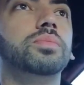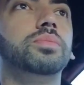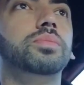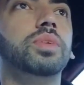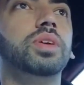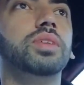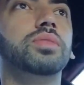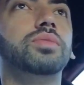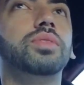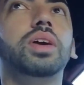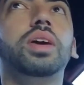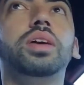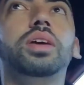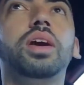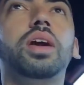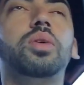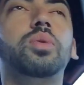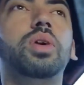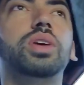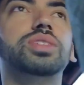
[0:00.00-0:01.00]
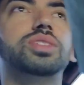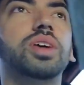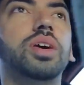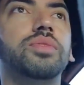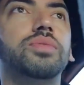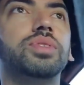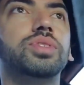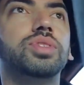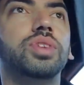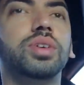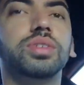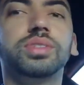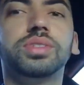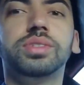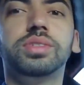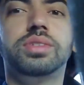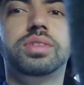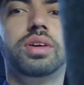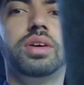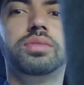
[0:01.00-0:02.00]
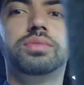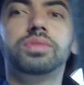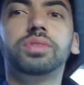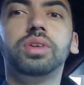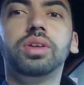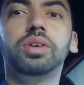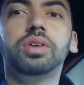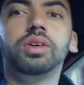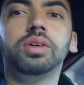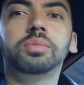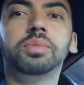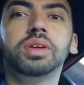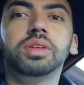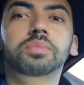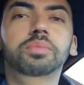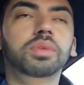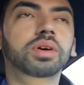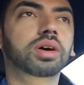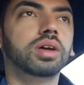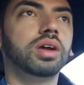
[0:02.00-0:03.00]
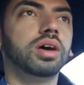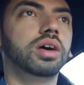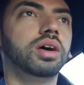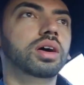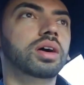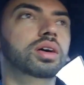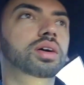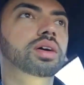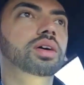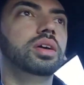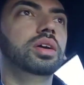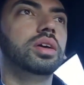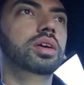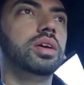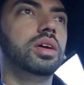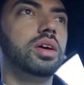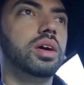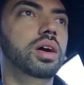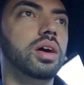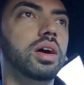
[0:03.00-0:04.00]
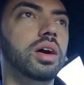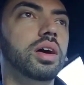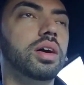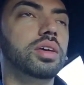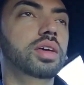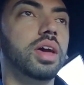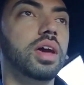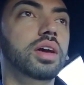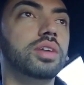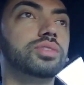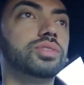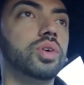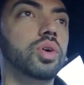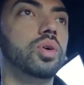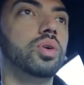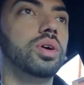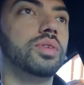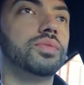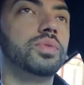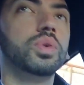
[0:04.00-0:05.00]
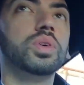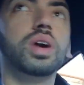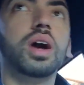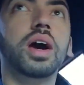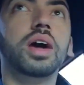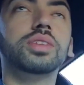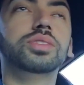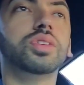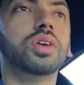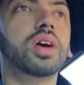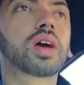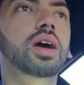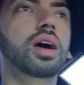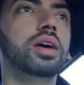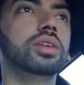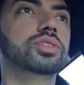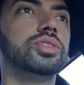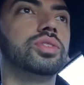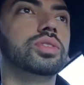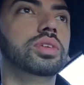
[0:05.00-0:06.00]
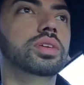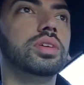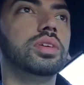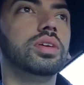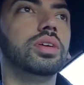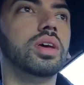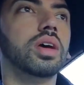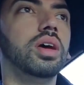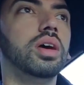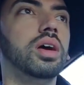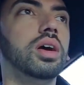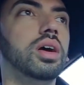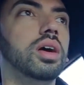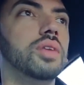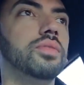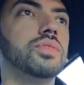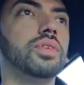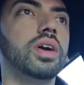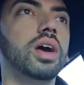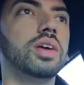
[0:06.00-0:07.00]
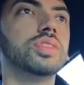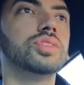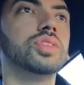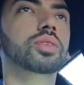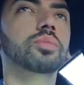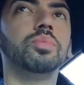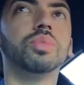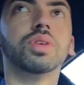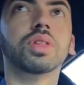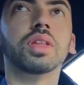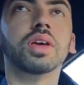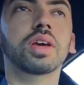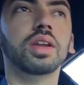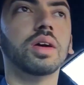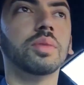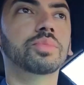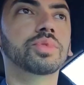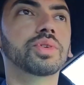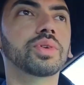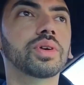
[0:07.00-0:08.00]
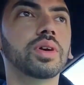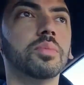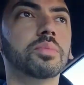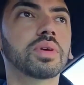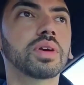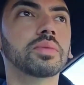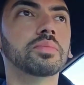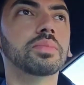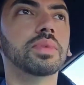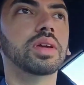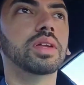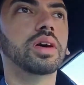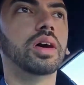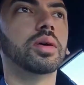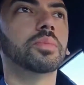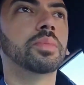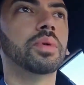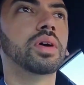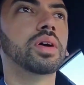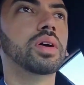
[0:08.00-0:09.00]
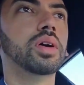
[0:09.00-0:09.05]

Big van, gotta watch out for trucks and stuff, you know what I mean? But yeah, so if you guys are actually, if you guys are in Berlin, I'm doing a big meetup